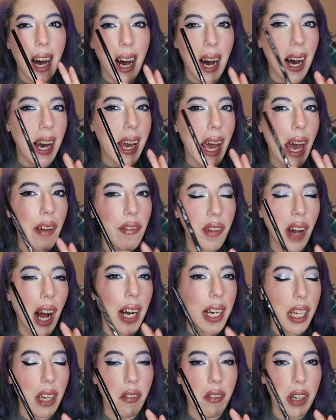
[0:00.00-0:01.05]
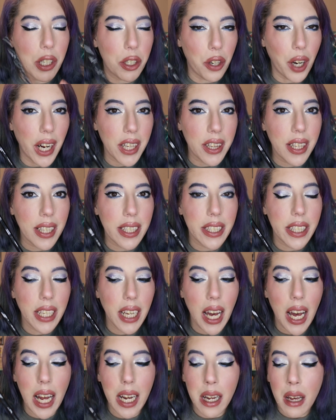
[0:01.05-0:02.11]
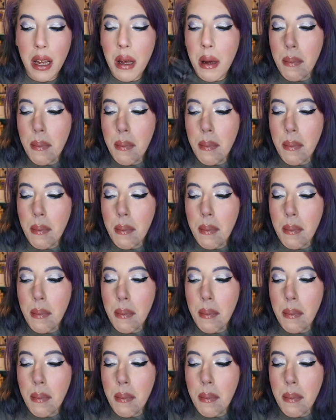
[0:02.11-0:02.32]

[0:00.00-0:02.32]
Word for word: I have not even tried this yet,